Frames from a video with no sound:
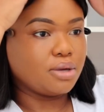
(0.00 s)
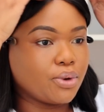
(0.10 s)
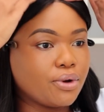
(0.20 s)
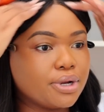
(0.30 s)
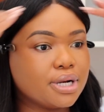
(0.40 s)
We
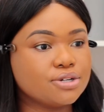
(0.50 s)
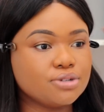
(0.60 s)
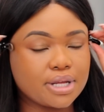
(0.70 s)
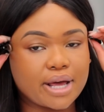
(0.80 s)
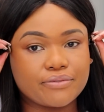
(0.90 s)
only
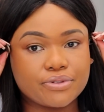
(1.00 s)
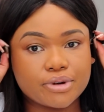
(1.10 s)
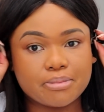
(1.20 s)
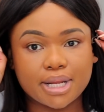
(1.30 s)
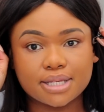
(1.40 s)
literally have
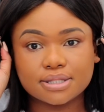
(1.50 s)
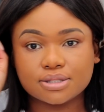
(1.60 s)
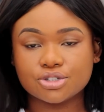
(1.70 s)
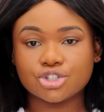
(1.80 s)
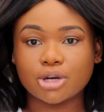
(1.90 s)
3
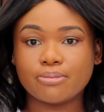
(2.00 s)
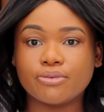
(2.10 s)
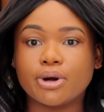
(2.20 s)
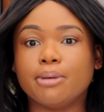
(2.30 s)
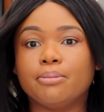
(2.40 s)
places to shop
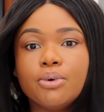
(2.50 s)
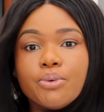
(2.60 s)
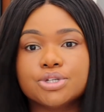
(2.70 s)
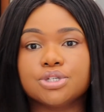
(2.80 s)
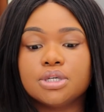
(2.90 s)
from,
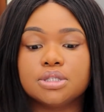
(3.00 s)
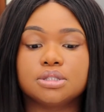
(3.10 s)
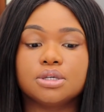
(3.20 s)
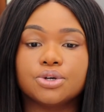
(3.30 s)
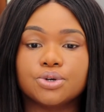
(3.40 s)
which is
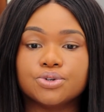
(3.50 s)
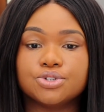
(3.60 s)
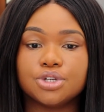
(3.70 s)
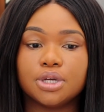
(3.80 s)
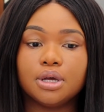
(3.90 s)

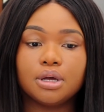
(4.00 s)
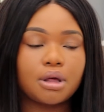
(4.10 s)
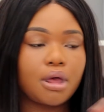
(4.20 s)
Gucci.